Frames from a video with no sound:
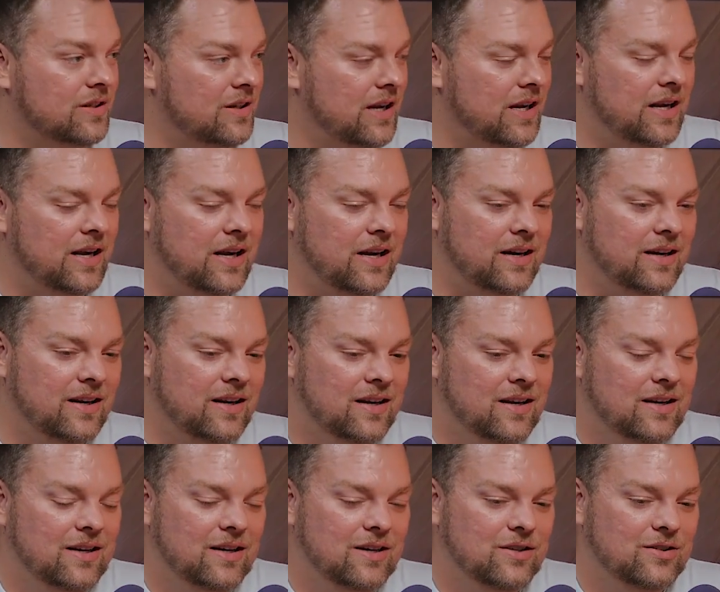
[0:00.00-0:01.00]
And
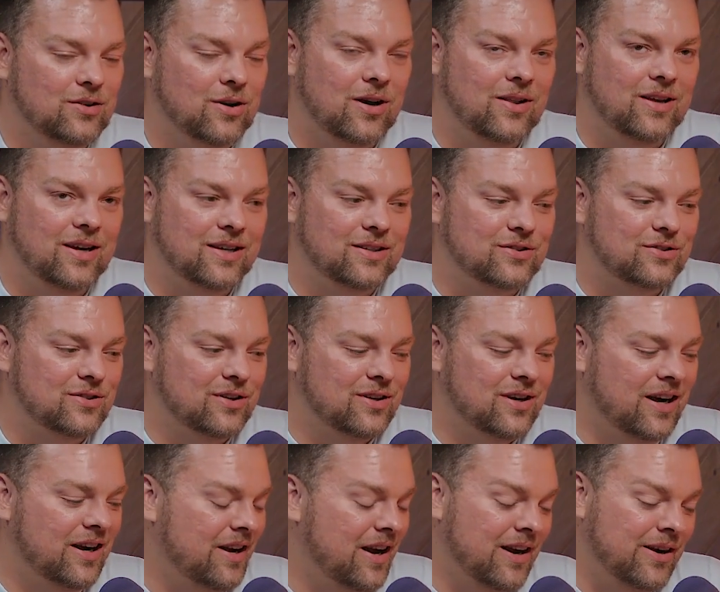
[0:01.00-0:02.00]
so I think it's,
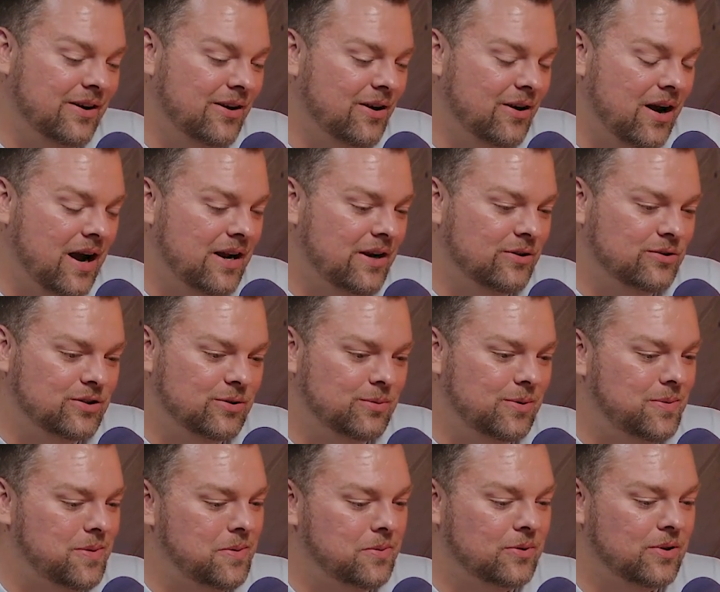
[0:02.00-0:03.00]
I don't know. I know so
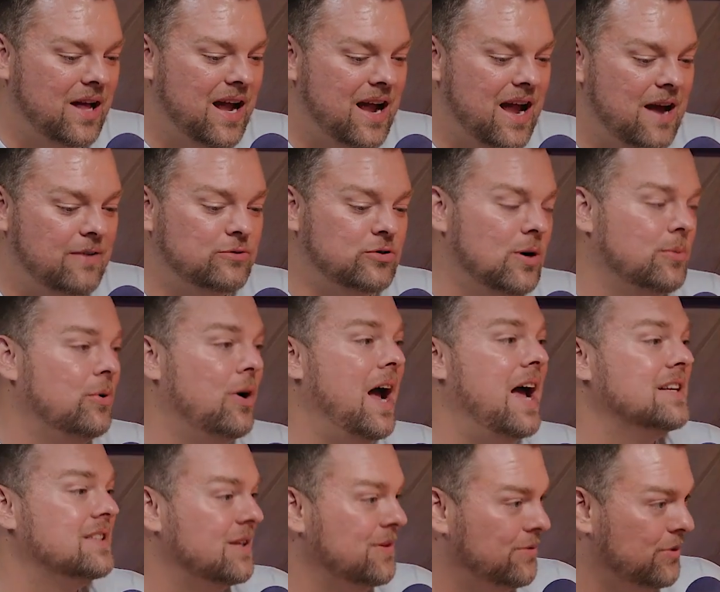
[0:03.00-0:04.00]
many people that have trouble
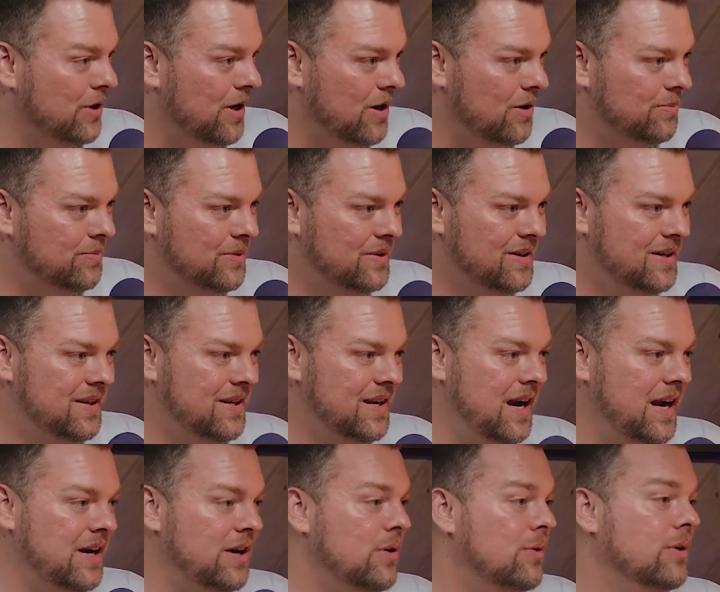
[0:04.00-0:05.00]
asking for help,
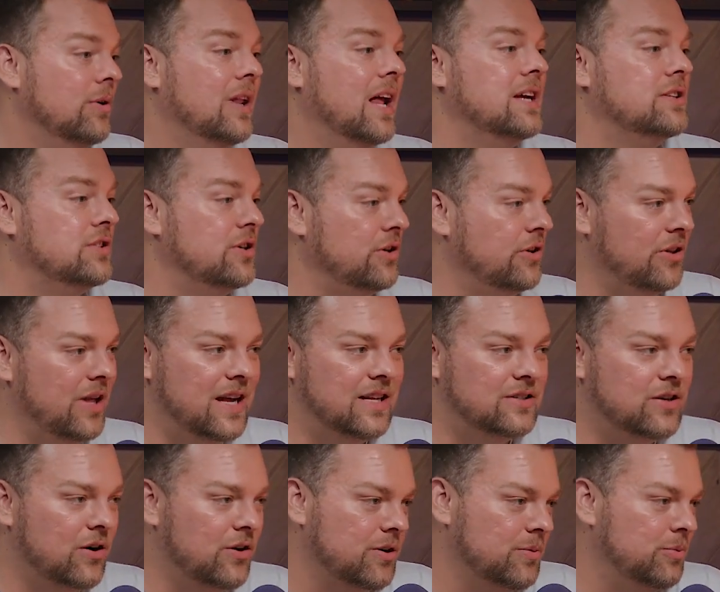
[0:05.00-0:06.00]
and no one likes to do that. It's
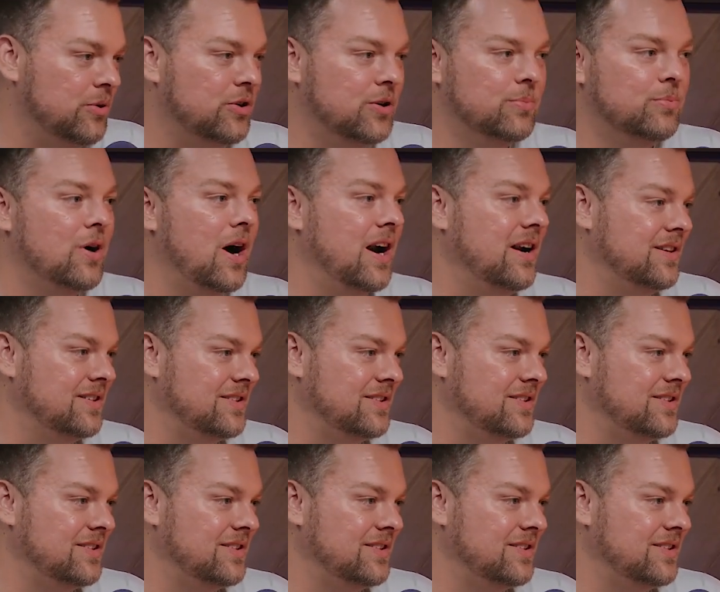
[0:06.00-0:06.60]
hard to put your pride aside.